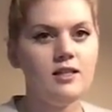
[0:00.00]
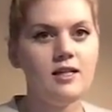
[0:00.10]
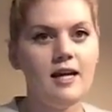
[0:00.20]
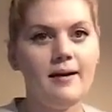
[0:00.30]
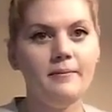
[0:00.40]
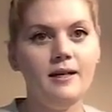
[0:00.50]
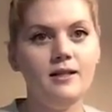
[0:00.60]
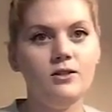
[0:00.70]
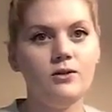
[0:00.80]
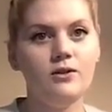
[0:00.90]
Today I'm going to
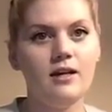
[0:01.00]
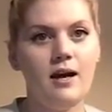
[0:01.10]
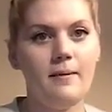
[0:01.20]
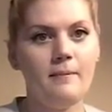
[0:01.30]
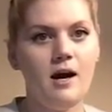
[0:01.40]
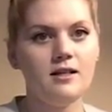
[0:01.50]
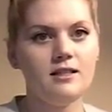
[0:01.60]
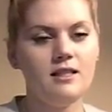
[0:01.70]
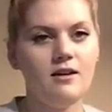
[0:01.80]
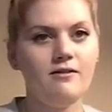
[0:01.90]
do the
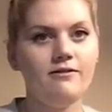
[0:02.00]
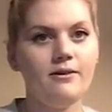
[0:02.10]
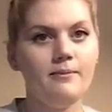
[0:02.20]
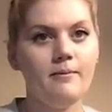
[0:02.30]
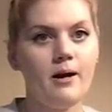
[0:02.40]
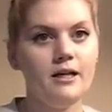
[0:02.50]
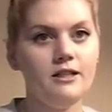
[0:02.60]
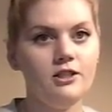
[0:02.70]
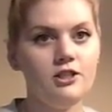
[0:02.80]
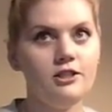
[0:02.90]
unboxing for
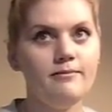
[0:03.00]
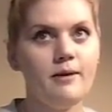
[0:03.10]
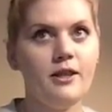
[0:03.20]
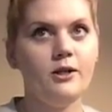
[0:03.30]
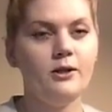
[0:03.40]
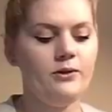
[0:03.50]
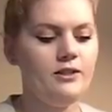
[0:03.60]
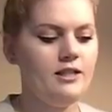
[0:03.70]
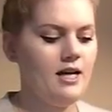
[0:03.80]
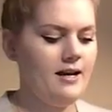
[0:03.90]
March Mother
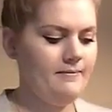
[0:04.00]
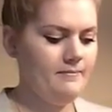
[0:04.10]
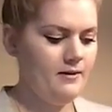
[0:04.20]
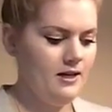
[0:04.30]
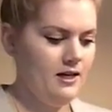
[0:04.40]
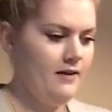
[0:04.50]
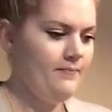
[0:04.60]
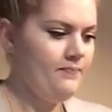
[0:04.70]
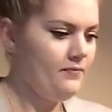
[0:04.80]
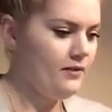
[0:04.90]
Goose Time.
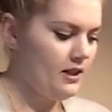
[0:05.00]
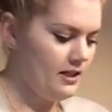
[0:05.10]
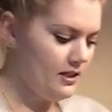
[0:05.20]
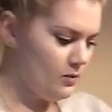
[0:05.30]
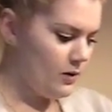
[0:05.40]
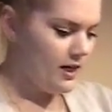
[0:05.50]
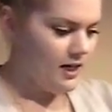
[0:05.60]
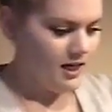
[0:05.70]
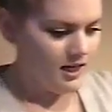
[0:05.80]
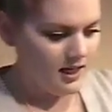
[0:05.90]
This one
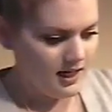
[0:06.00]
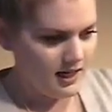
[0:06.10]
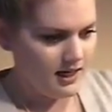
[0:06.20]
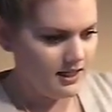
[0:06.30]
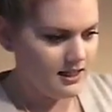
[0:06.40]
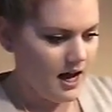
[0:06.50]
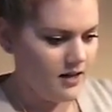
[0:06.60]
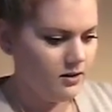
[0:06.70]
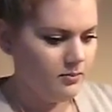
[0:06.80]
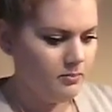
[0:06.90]
is
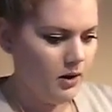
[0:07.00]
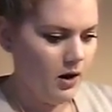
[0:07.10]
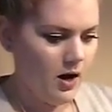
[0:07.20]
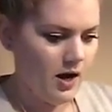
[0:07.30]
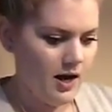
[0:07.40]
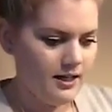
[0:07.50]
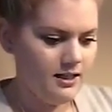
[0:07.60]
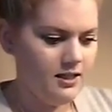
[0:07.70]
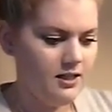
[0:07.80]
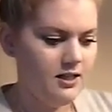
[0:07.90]
at the
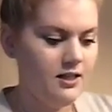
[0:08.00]
pond.